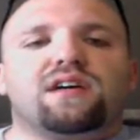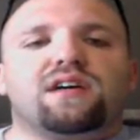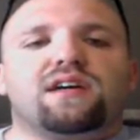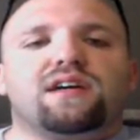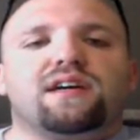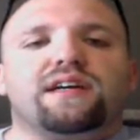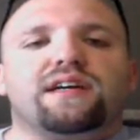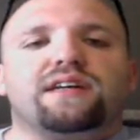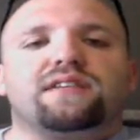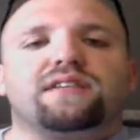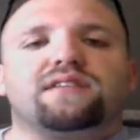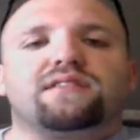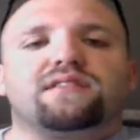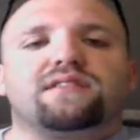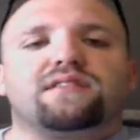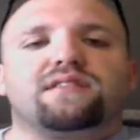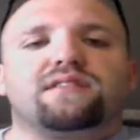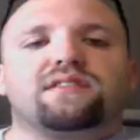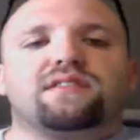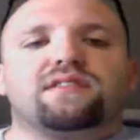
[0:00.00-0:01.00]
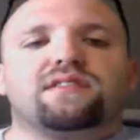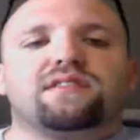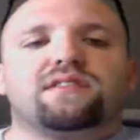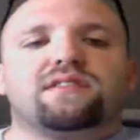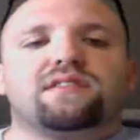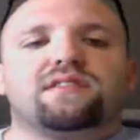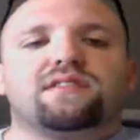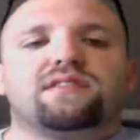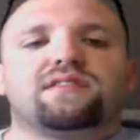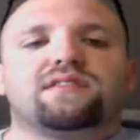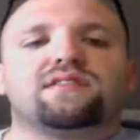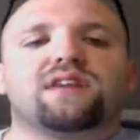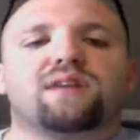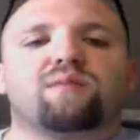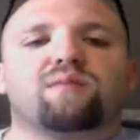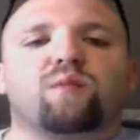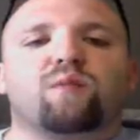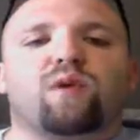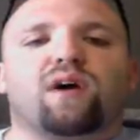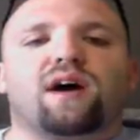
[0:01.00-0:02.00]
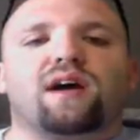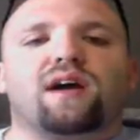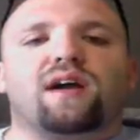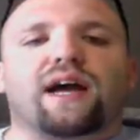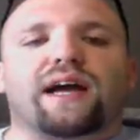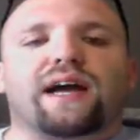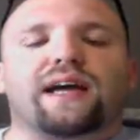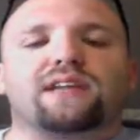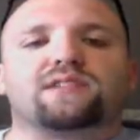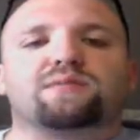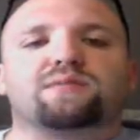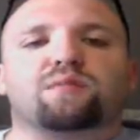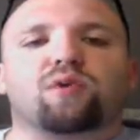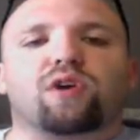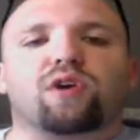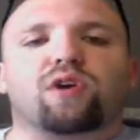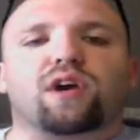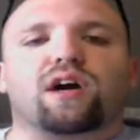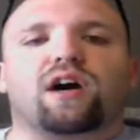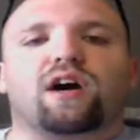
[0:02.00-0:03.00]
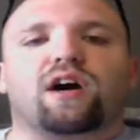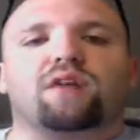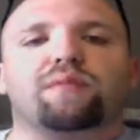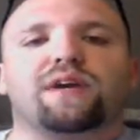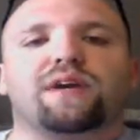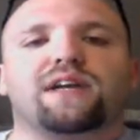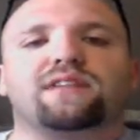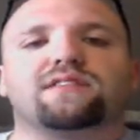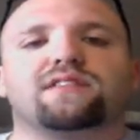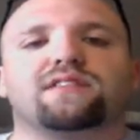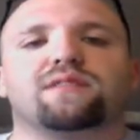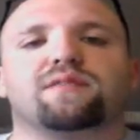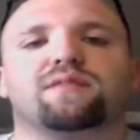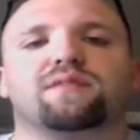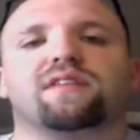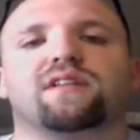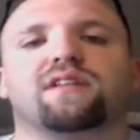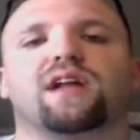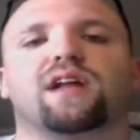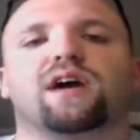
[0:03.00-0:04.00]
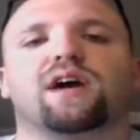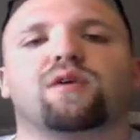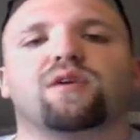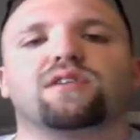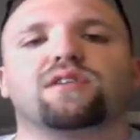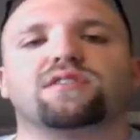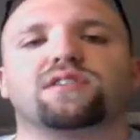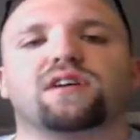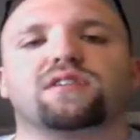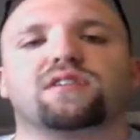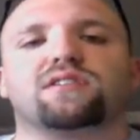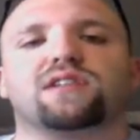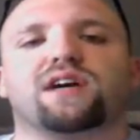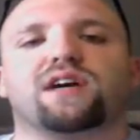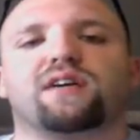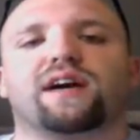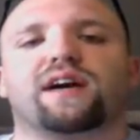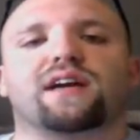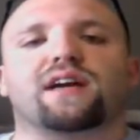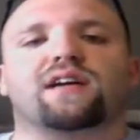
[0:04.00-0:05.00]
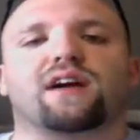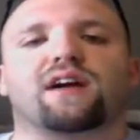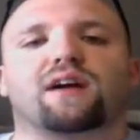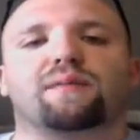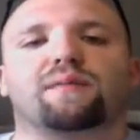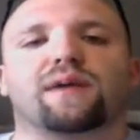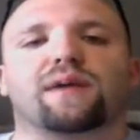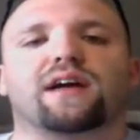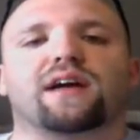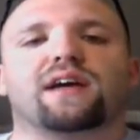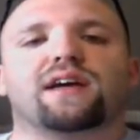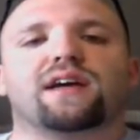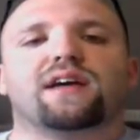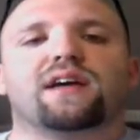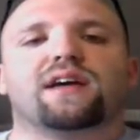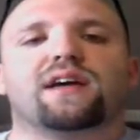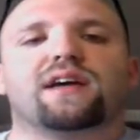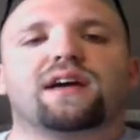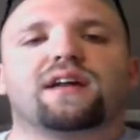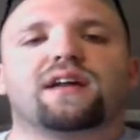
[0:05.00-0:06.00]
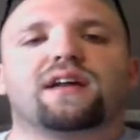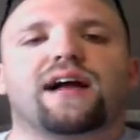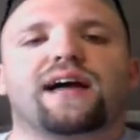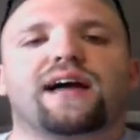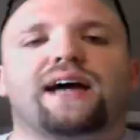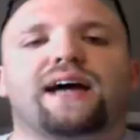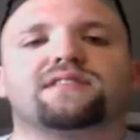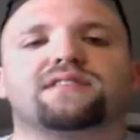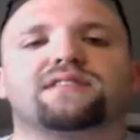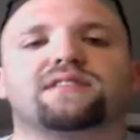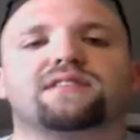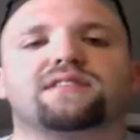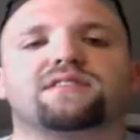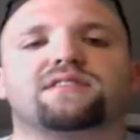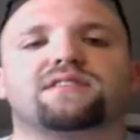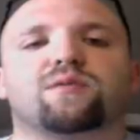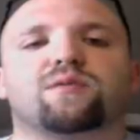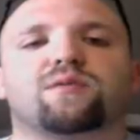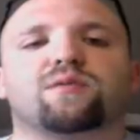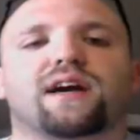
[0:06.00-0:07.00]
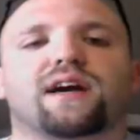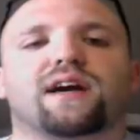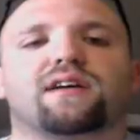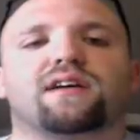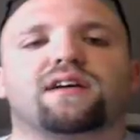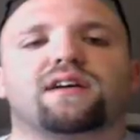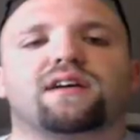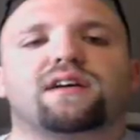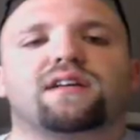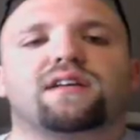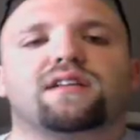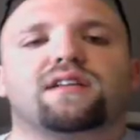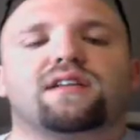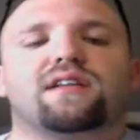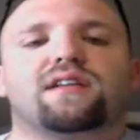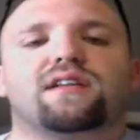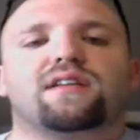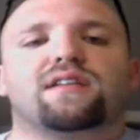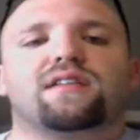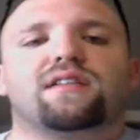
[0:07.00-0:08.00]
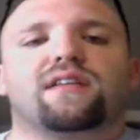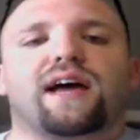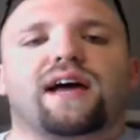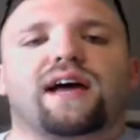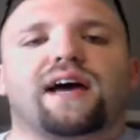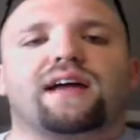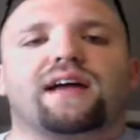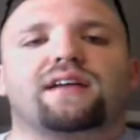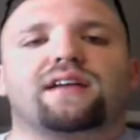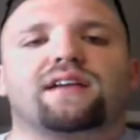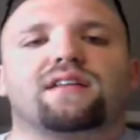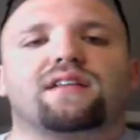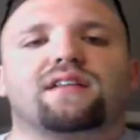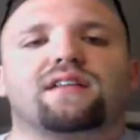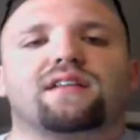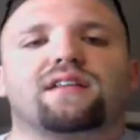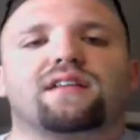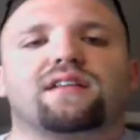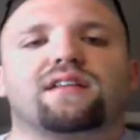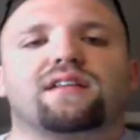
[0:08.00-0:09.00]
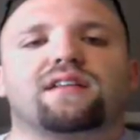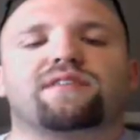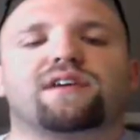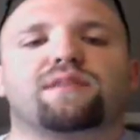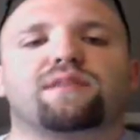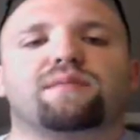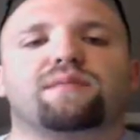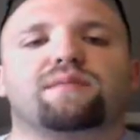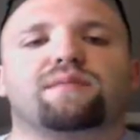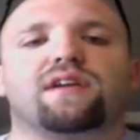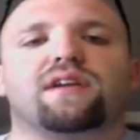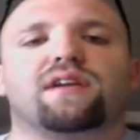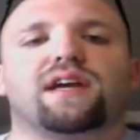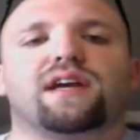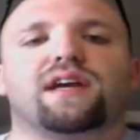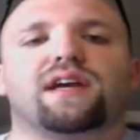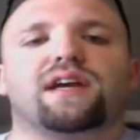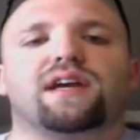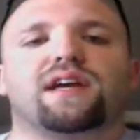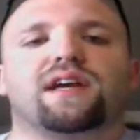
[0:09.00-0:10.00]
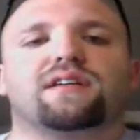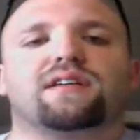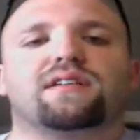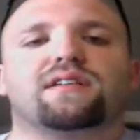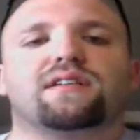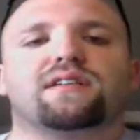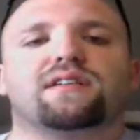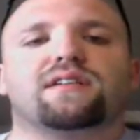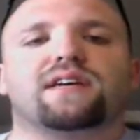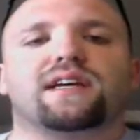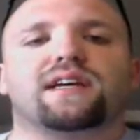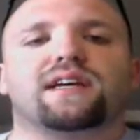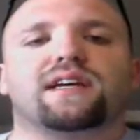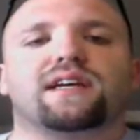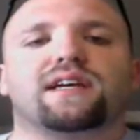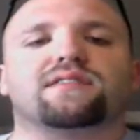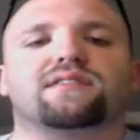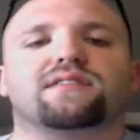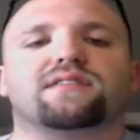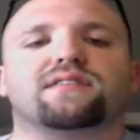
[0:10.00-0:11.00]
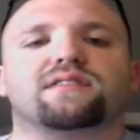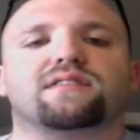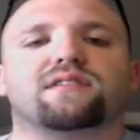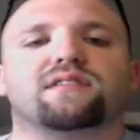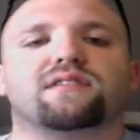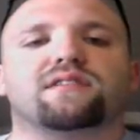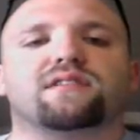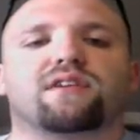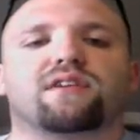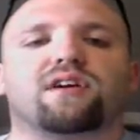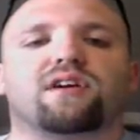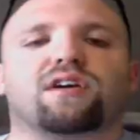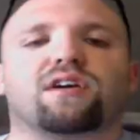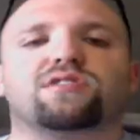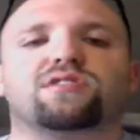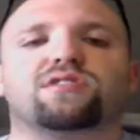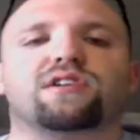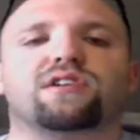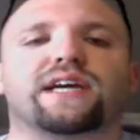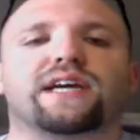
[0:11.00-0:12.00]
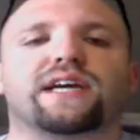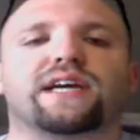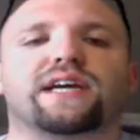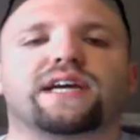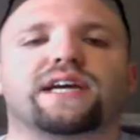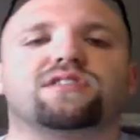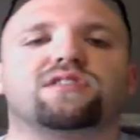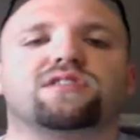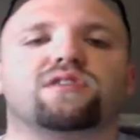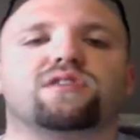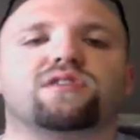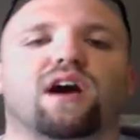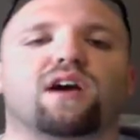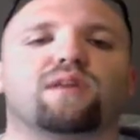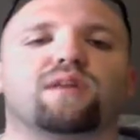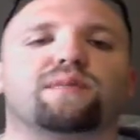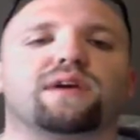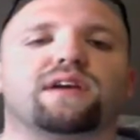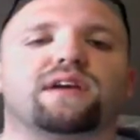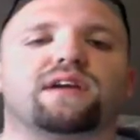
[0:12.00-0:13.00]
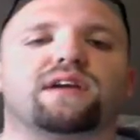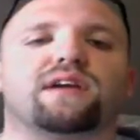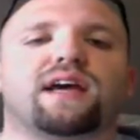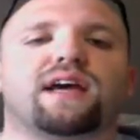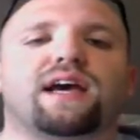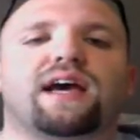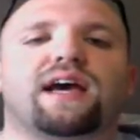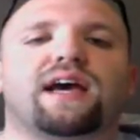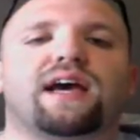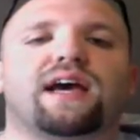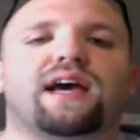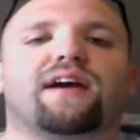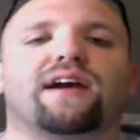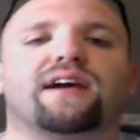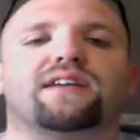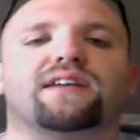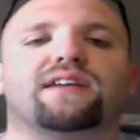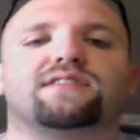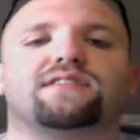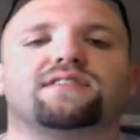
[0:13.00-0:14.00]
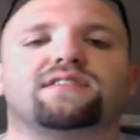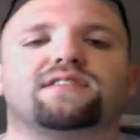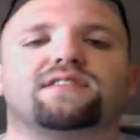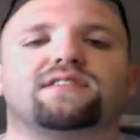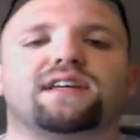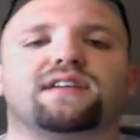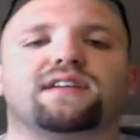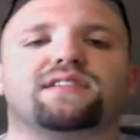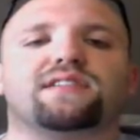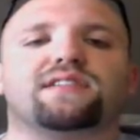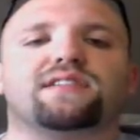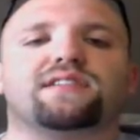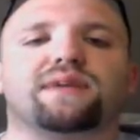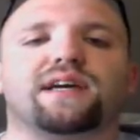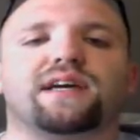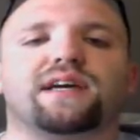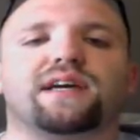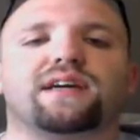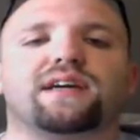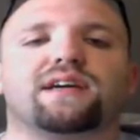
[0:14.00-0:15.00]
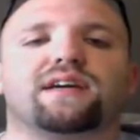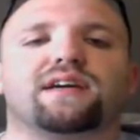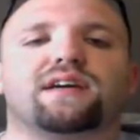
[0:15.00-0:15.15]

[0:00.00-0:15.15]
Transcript: is somewhat, I guess, more common in some of the lower socioeconomic classes, to where that lack of community is, and the closer you get into urban areas tend to be